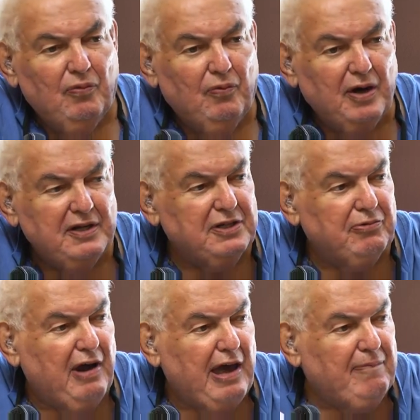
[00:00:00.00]
What does a
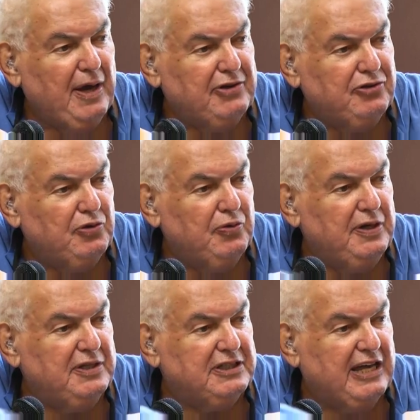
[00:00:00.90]
rabbi do
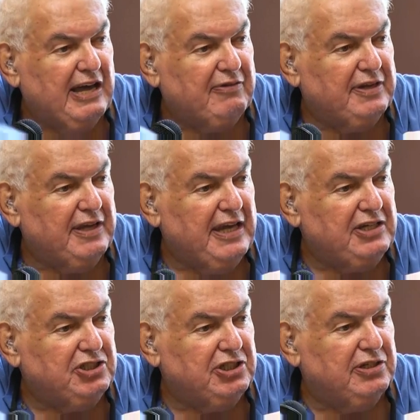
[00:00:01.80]
in his
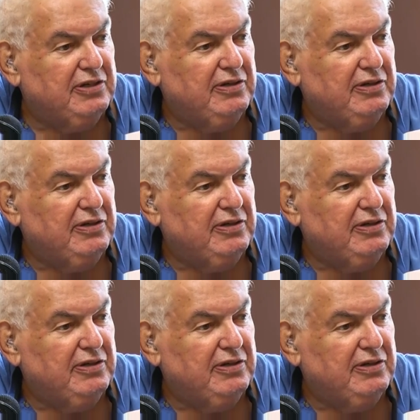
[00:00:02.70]
congregation?